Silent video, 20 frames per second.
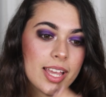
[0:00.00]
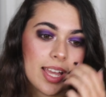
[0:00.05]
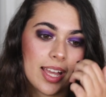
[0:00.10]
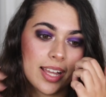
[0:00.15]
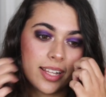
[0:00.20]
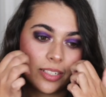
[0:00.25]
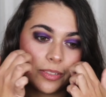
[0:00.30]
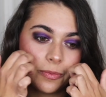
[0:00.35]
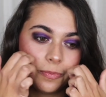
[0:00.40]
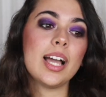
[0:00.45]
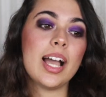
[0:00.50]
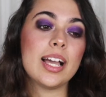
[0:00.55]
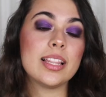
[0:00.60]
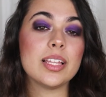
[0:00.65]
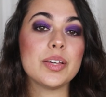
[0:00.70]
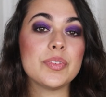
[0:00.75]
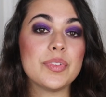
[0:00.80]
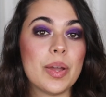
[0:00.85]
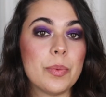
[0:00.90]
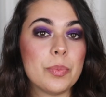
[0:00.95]
and I
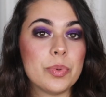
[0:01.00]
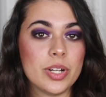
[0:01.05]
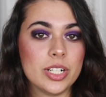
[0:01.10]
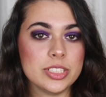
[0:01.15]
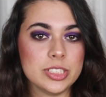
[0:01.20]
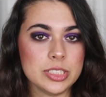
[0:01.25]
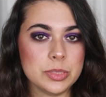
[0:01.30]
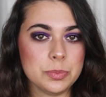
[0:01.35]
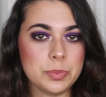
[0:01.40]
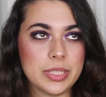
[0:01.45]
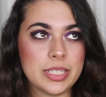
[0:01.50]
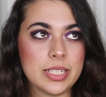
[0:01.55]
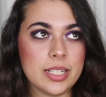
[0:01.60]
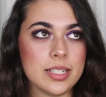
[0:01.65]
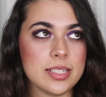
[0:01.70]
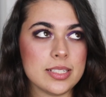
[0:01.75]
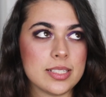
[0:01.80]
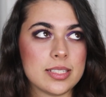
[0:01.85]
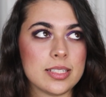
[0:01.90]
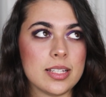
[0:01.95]
love that project
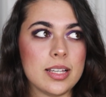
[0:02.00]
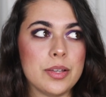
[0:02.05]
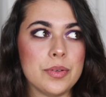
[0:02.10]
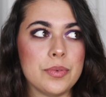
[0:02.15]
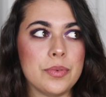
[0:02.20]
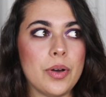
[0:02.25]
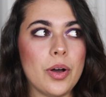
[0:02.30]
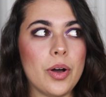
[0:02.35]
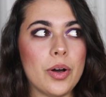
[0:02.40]
because of